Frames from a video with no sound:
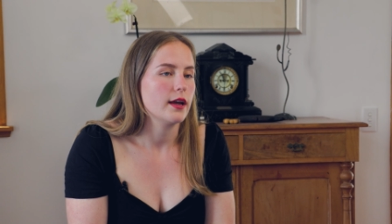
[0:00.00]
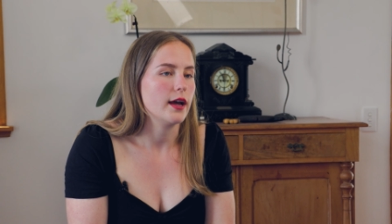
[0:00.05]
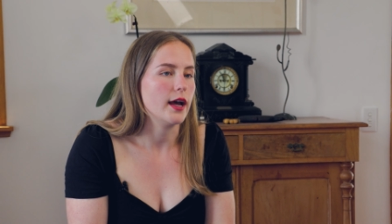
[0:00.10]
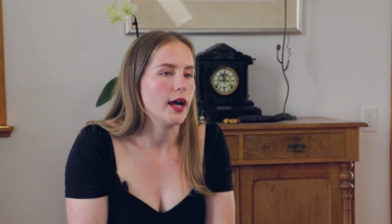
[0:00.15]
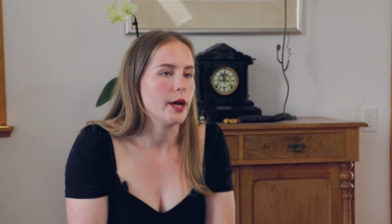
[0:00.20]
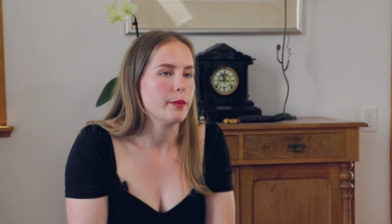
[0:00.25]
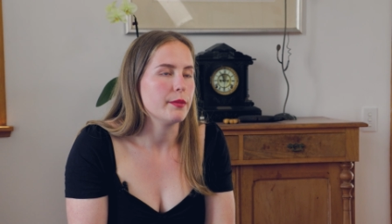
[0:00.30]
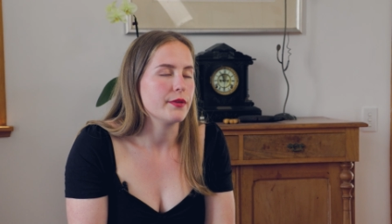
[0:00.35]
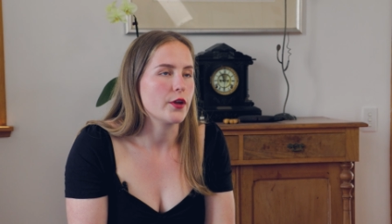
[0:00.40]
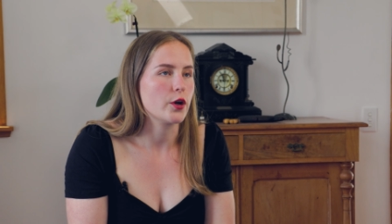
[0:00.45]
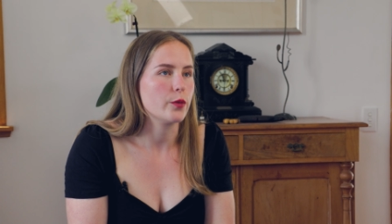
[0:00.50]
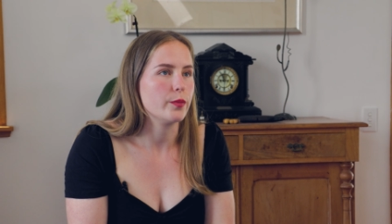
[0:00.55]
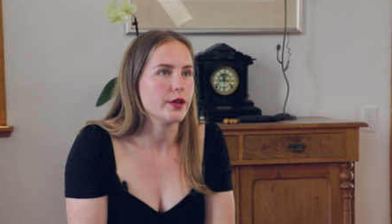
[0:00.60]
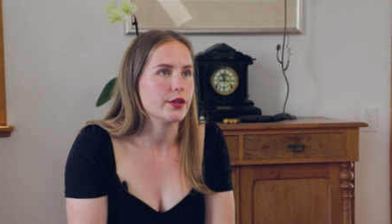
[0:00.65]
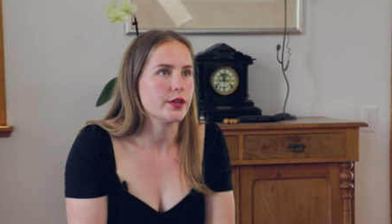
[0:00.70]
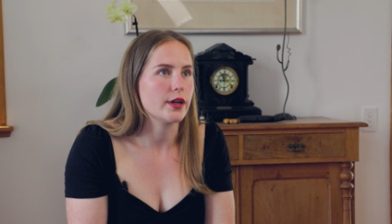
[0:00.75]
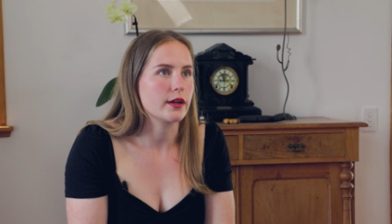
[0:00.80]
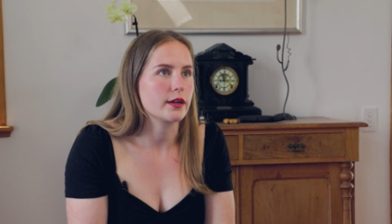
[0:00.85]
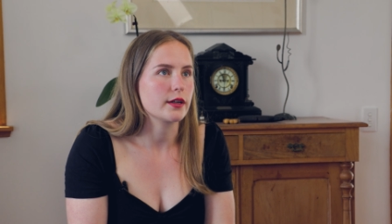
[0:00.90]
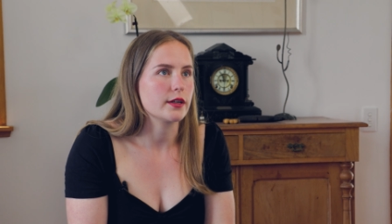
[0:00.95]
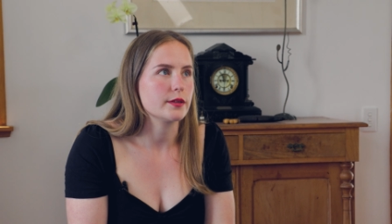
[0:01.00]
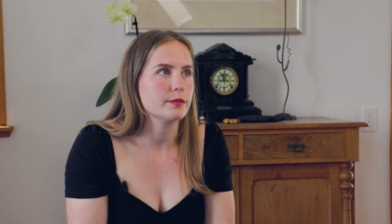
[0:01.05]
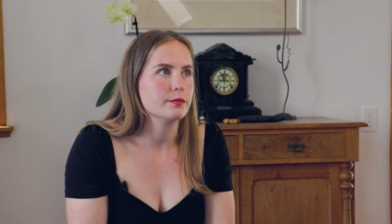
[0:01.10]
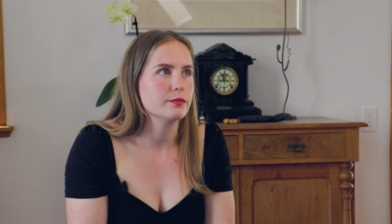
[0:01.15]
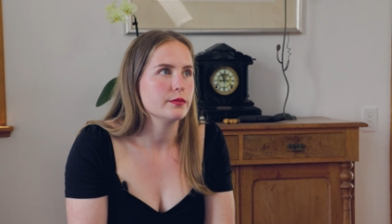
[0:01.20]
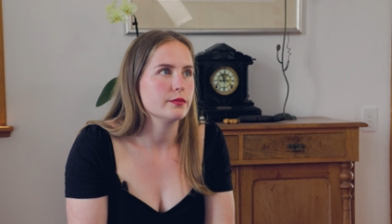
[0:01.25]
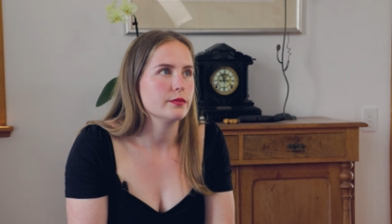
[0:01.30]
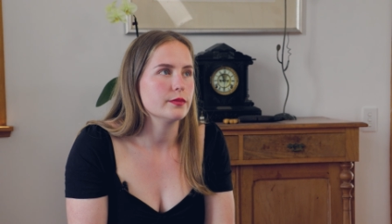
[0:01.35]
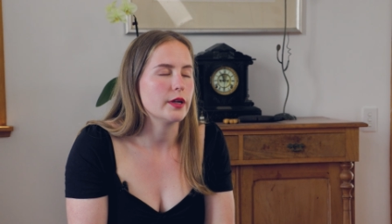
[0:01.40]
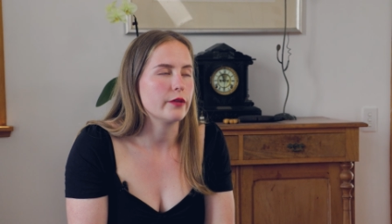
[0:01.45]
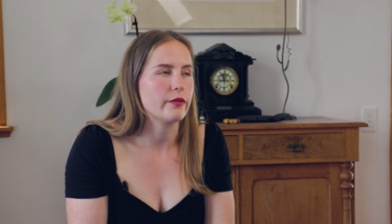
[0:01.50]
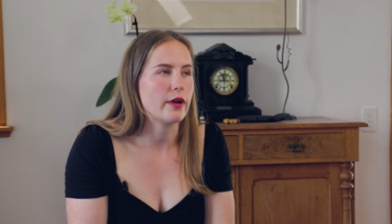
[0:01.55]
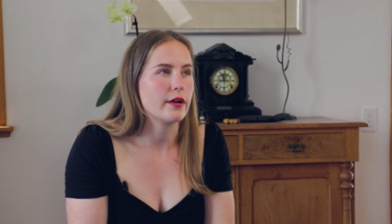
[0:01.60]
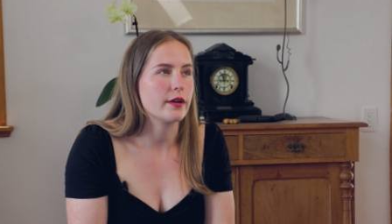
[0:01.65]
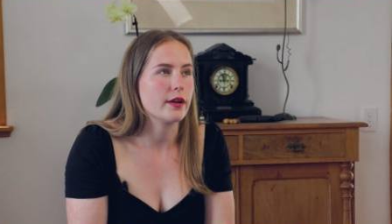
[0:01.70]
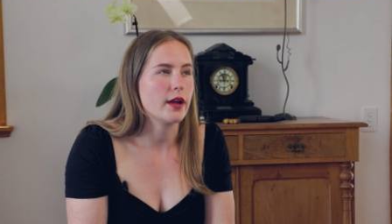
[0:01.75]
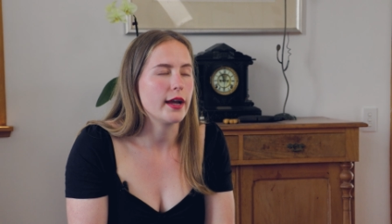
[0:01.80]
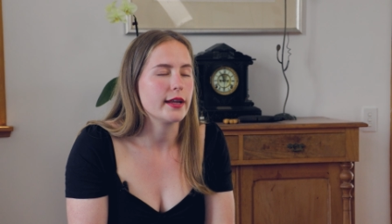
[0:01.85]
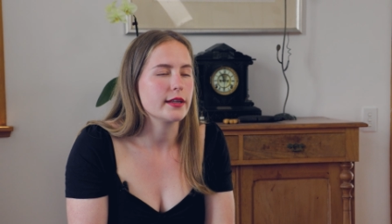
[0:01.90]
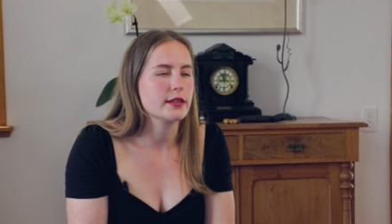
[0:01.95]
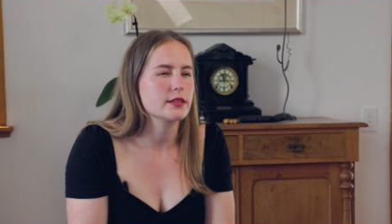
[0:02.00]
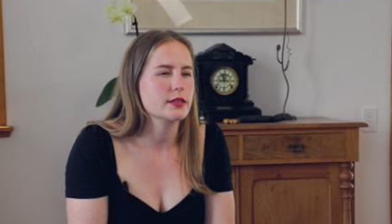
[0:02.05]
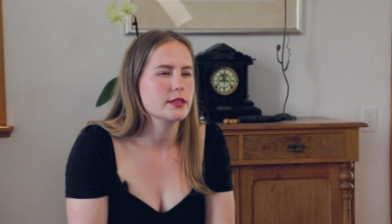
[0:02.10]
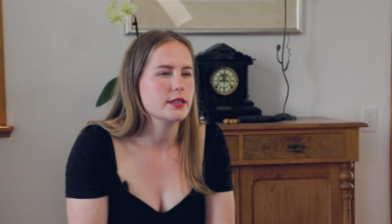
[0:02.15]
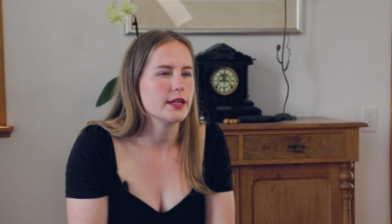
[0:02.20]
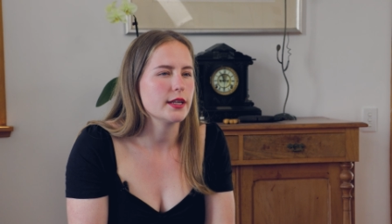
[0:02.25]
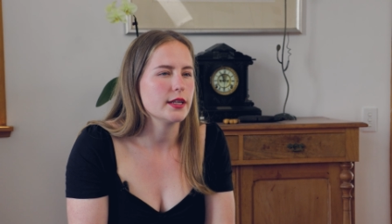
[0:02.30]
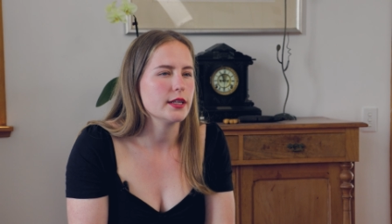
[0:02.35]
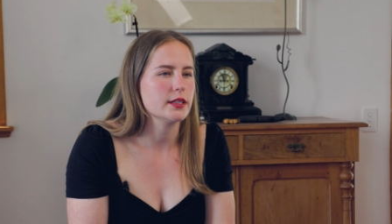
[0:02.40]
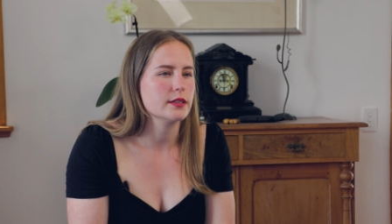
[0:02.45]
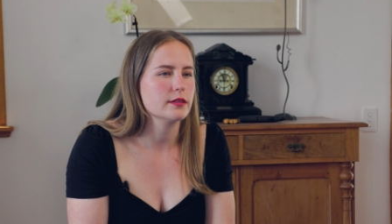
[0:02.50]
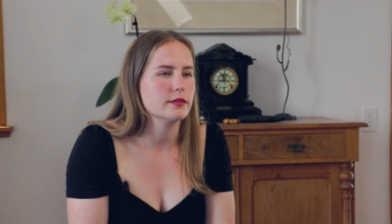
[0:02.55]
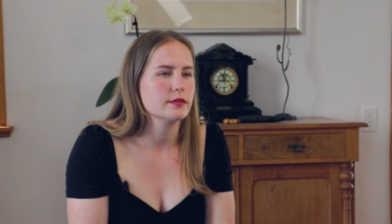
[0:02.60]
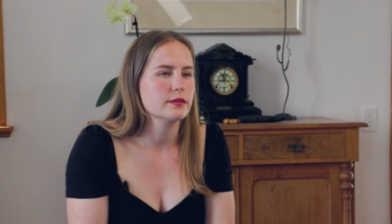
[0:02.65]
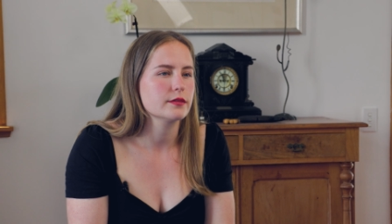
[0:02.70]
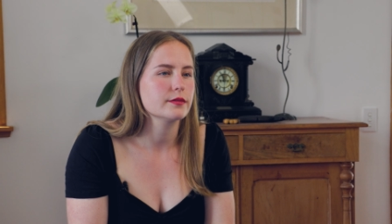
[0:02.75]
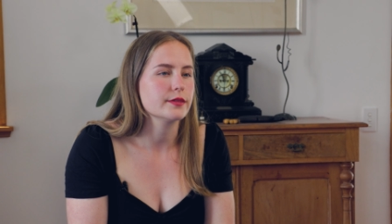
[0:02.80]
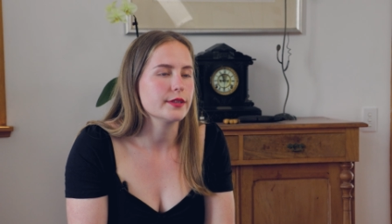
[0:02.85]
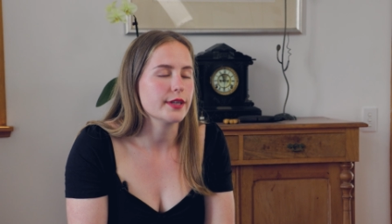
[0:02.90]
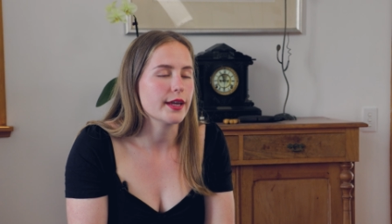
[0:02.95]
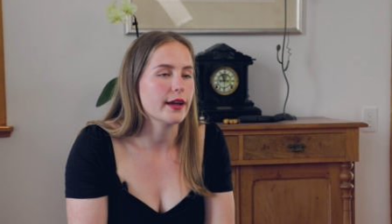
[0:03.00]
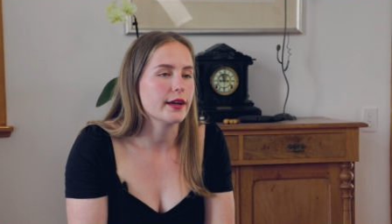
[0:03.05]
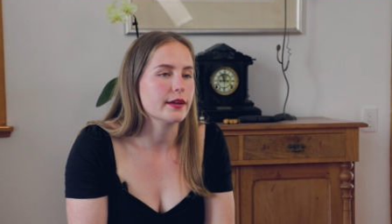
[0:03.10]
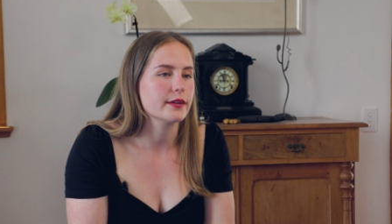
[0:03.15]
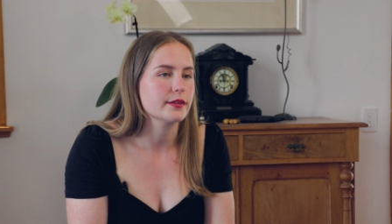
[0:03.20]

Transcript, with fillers: um, and they're a bit younger, around 19. Yeah.